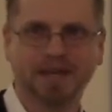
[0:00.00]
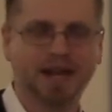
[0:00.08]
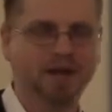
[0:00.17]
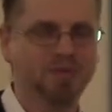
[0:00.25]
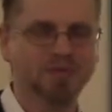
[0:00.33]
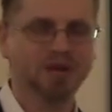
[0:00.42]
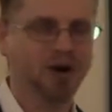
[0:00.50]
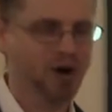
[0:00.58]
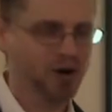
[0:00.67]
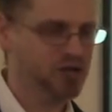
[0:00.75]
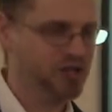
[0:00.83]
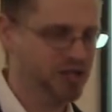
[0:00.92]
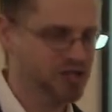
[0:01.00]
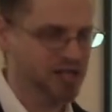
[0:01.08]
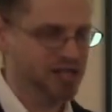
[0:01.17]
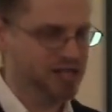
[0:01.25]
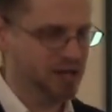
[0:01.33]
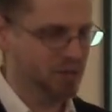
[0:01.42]
And I don't mean harsh in the
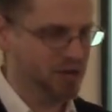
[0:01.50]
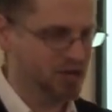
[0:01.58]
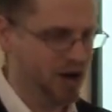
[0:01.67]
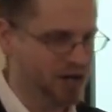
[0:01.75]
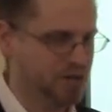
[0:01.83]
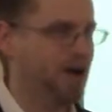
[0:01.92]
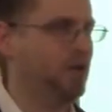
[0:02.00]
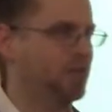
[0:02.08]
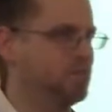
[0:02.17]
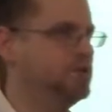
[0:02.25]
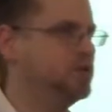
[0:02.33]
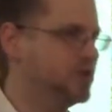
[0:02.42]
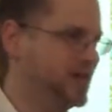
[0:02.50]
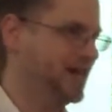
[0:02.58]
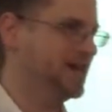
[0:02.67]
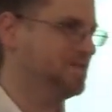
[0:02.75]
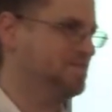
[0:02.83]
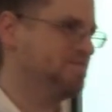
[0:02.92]
sense that we talked about
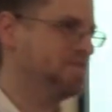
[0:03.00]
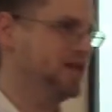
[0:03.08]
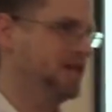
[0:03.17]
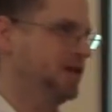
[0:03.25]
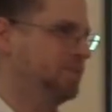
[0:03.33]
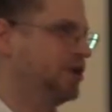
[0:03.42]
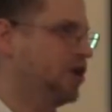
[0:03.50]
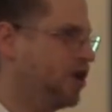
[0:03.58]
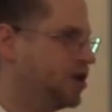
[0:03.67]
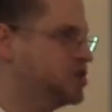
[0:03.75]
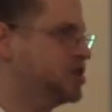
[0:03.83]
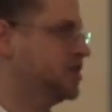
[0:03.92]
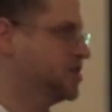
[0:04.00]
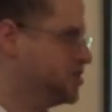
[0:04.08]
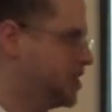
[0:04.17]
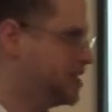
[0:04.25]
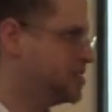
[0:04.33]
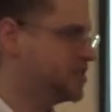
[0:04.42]
rebuking, but harsh in the
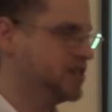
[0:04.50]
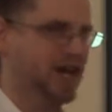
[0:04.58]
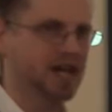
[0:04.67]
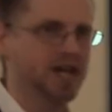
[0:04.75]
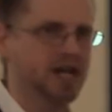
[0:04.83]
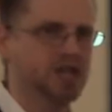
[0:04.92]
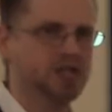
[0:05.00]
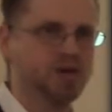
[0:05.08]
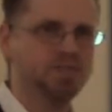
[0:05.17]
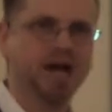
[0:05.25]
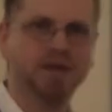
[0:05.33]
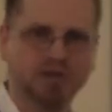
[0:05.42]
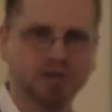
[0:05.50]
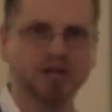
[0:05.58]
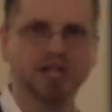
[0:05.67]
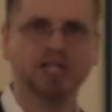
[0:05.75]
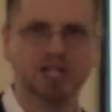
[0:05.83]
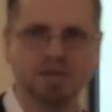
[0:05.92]
sense that sometimes
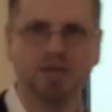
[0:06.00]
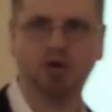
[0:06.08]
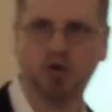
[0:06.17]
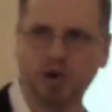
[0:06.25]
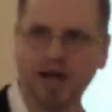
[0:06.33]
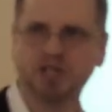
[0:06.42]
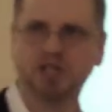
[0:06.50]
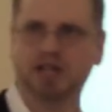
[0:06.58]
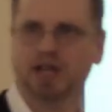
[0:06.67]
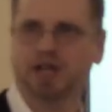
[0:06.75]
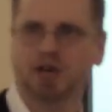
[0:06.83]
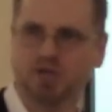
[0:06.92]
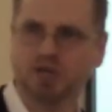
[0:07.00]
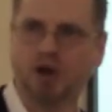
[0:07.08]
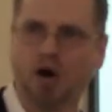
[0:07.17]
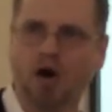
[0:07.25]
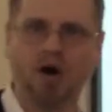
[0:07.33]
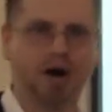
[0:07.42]
there needs to be correction that goes
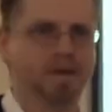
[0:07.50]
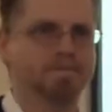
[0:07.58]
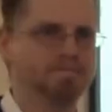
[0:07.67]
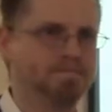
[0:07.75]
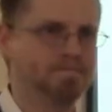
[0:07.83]
on